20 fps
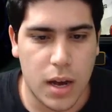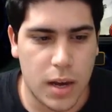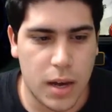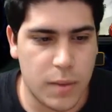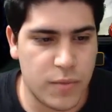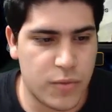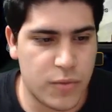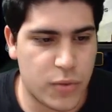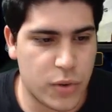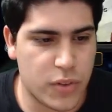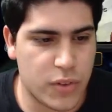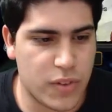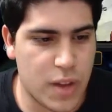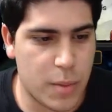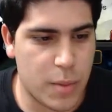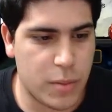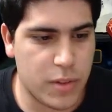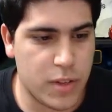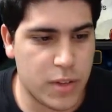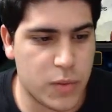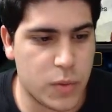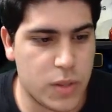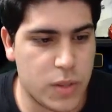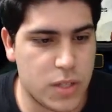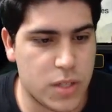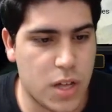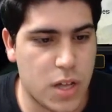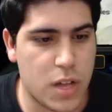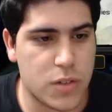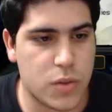For example, this one
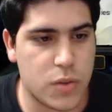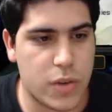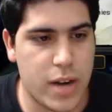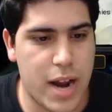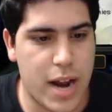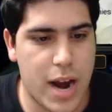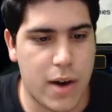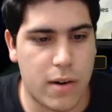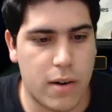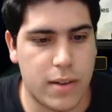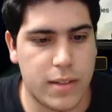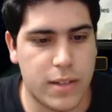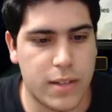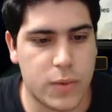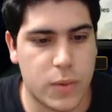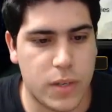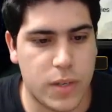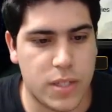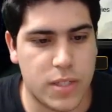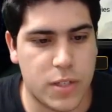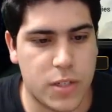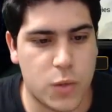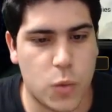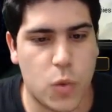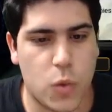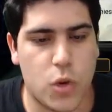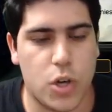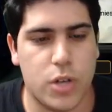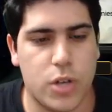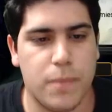is also an arrow, and this one is a
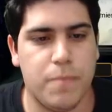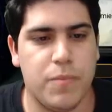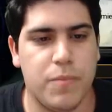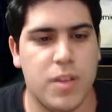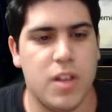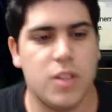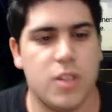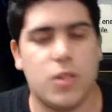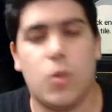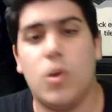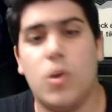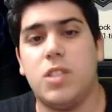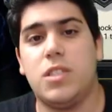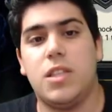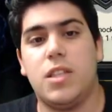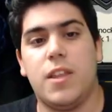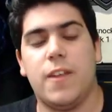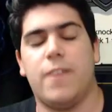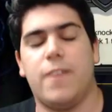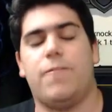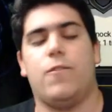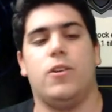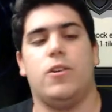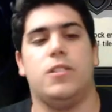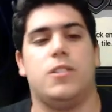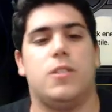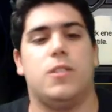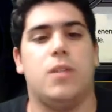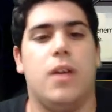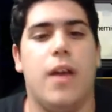sword. So what's the
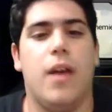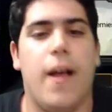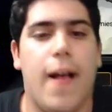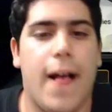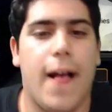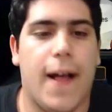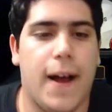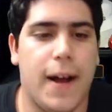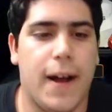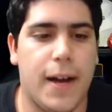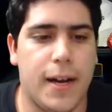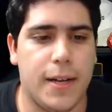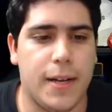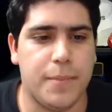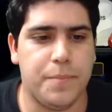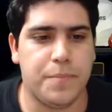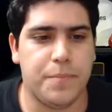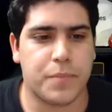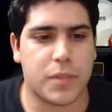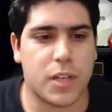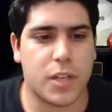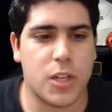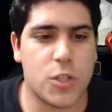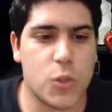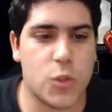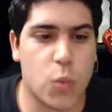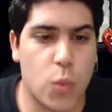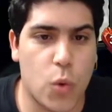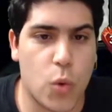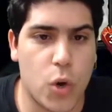difference? A
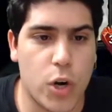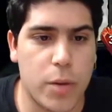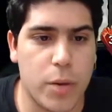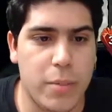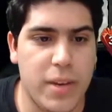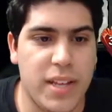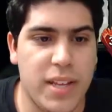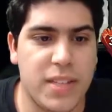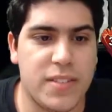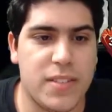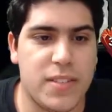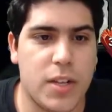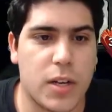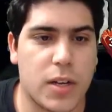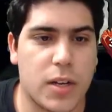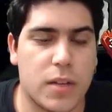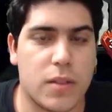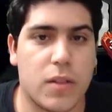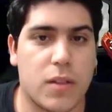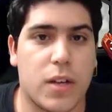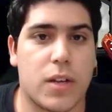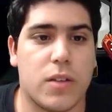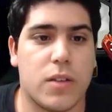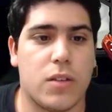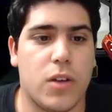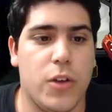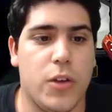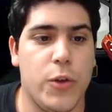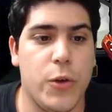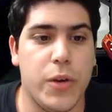sword means that
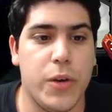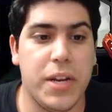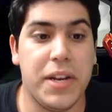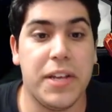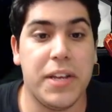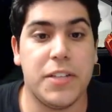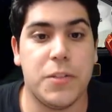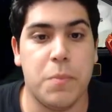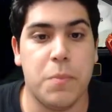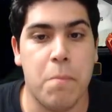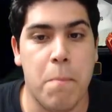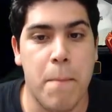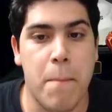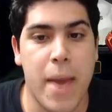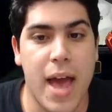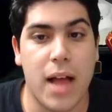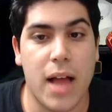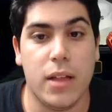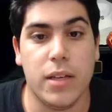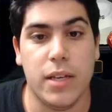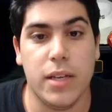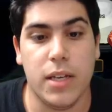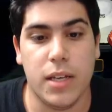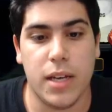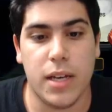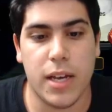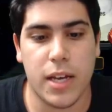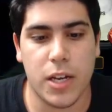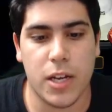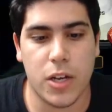the unit is melee,
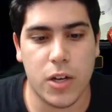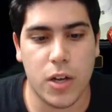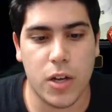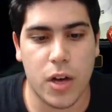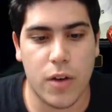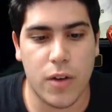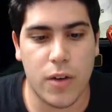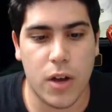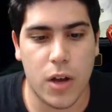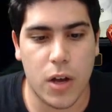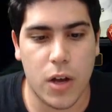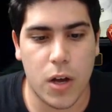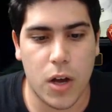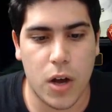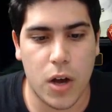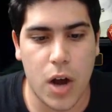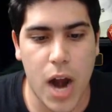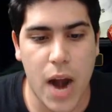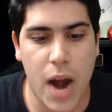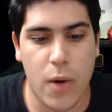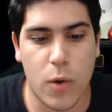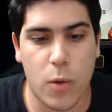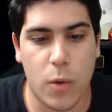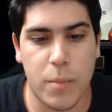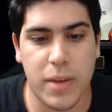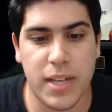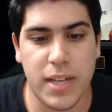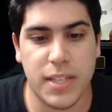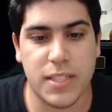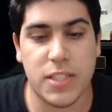and an arrow
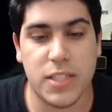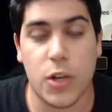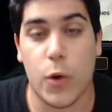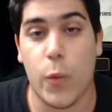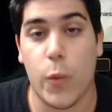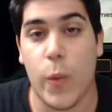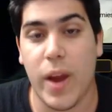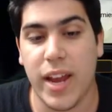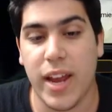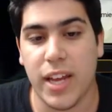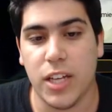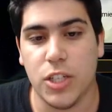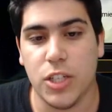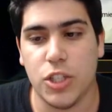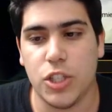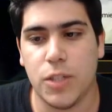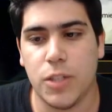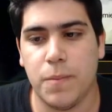means their range.